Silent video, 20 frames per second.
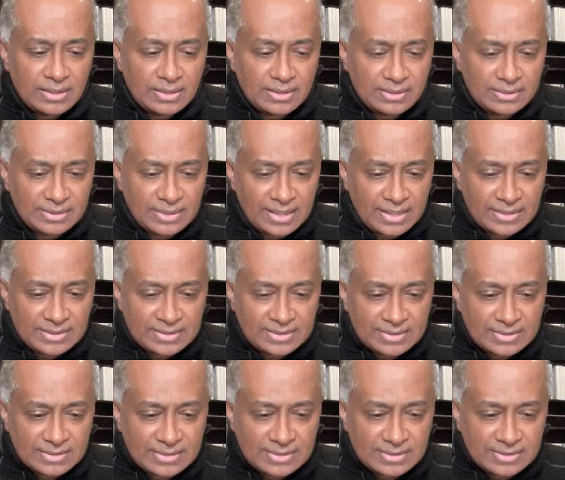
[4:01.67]

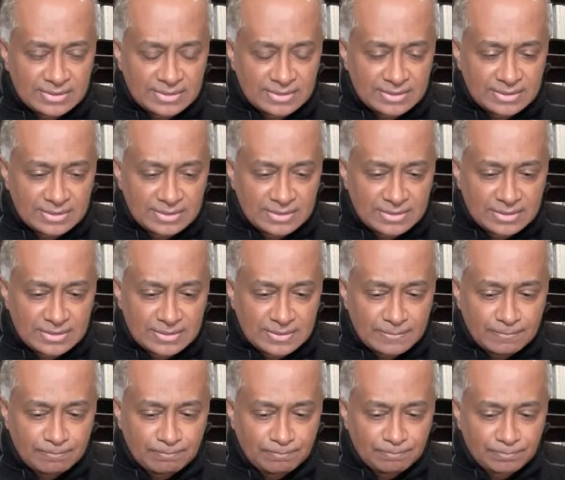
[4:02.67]
that uh,
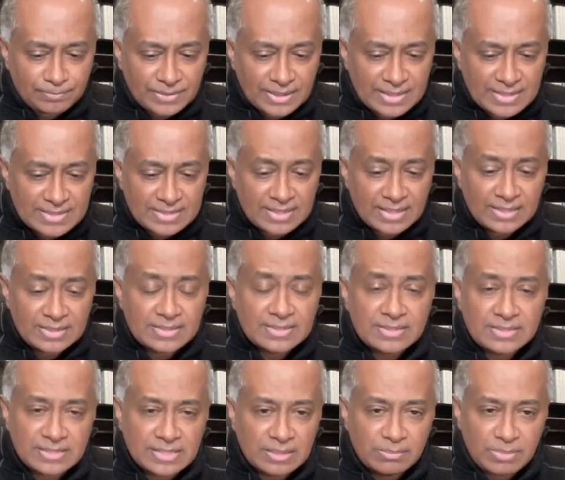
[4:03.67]

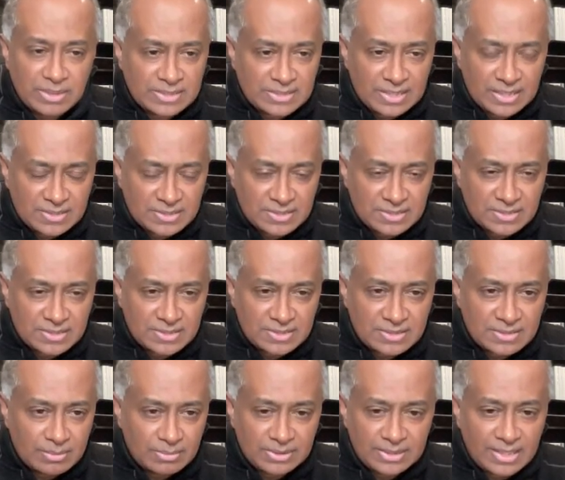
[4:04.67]
sells seat-based
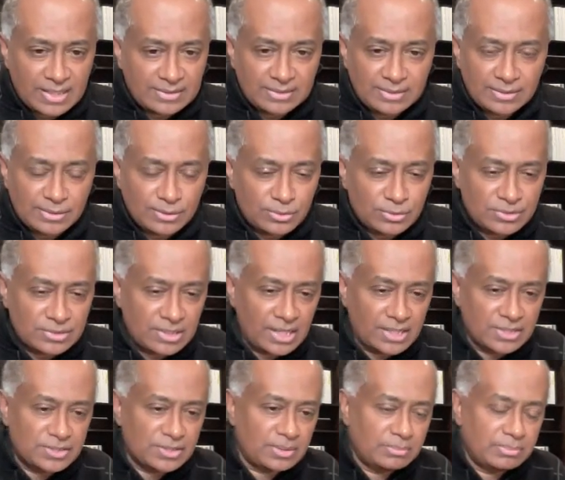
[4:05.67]
licenses. I mean, that includes
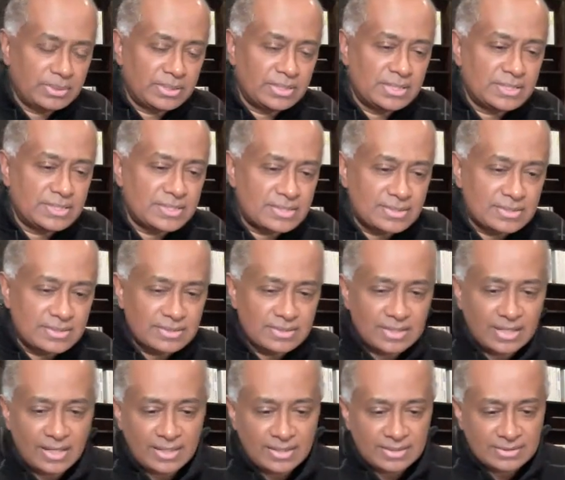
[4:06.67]
large companies
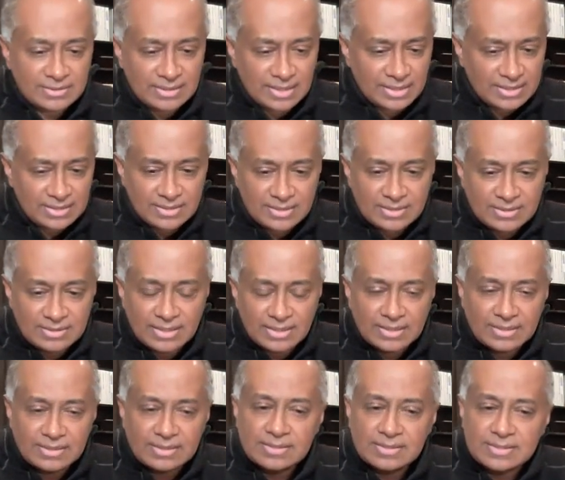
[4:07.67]
that
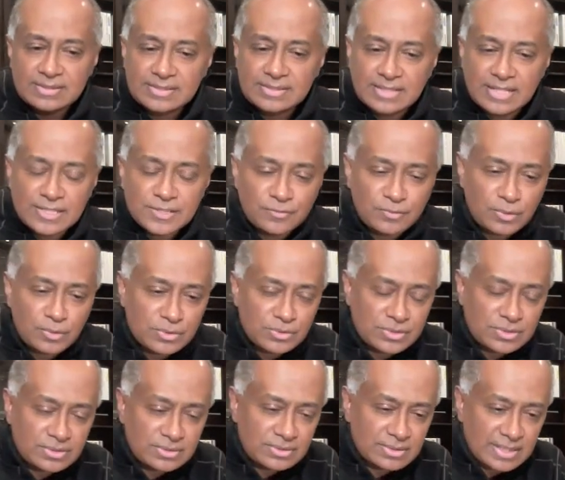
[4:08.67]
like
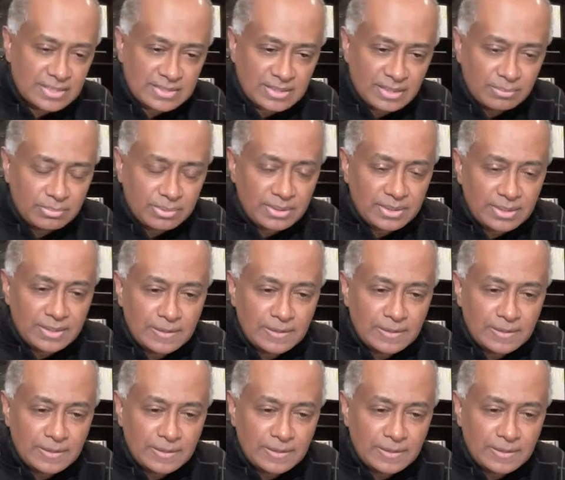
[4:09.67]
Salesforce, SAP,